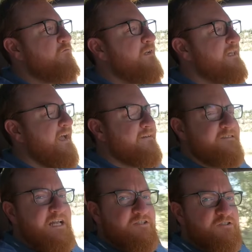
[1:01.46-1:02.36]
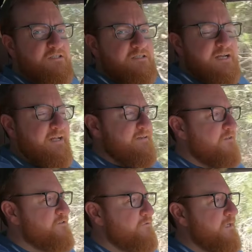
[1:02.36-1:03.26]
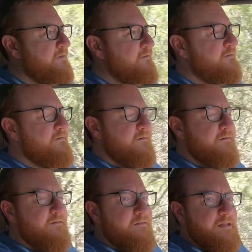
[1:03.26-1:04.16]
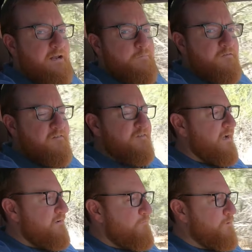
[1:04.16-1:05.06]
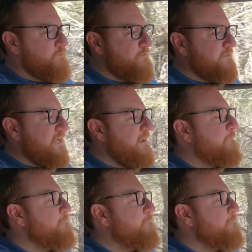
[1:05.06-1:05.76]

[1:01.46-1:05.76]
relaxation and luxury? And that helps you decide which one to get.